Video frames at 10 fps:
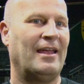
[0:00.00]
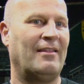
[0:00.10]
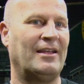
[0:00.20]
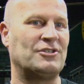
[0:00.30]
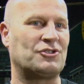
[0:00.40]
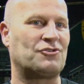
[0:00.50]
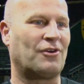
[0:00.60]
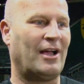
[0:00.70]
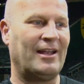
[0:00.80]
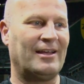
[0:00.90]
and they just
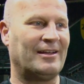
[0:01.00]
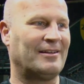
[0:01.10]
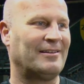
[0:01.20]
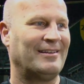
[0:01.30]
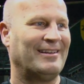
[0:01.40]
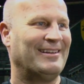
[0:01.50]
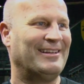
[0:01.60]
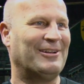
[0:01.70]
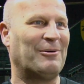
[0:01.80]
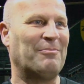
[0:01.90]
try to,
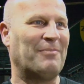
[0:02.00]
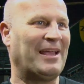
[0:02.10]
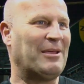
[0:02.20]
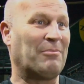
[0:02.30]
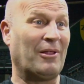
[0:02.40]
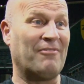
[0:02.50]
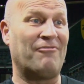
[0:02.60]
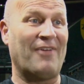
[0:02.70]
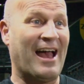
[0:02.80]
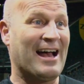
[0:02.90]
you know, make you play
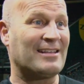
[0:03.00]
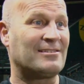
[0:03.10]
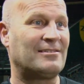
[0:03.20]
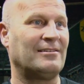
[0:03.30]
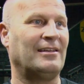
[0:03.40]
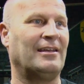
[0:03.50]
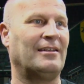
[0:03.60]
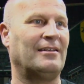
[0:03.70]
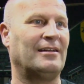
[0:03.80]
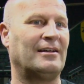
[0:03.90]
fast
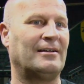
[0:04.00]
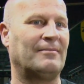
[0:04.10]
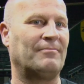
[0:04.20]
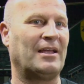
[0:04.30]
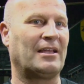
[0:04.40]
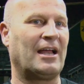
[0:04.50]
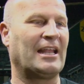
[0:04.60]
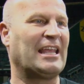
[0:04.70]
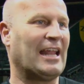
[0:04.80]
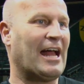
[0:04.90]
and kind
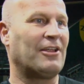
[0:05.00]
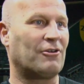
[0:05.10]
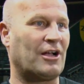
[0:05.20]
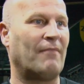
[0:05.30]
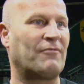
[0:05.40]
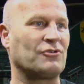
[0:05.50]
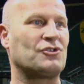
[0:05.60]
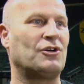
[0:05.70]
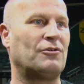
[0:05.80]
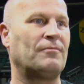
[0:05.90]
of get out of your comfort
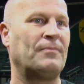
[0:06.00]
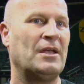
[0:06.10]
zone.